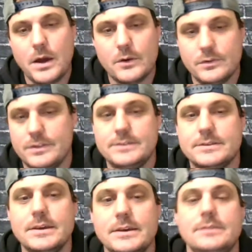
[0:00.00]
model to
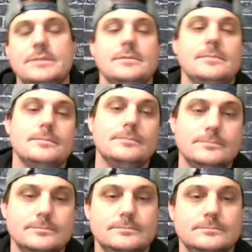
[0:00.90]
these kids.
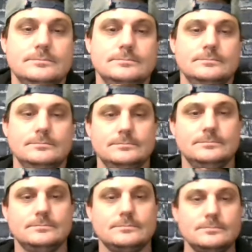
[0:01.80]

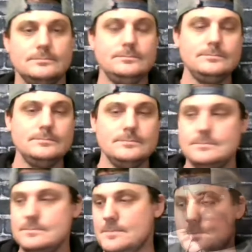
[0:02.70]
Absolutely.
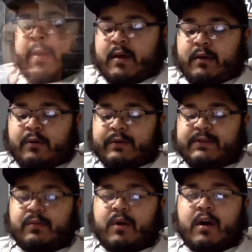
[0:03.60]
Now, going
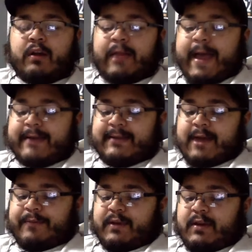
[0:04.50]
to our last
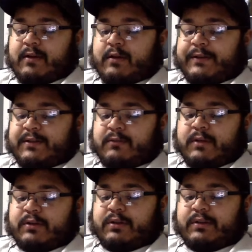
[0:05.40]
topic here in the two
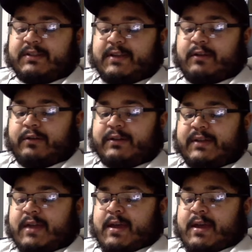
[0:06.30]
minute drill Steelers,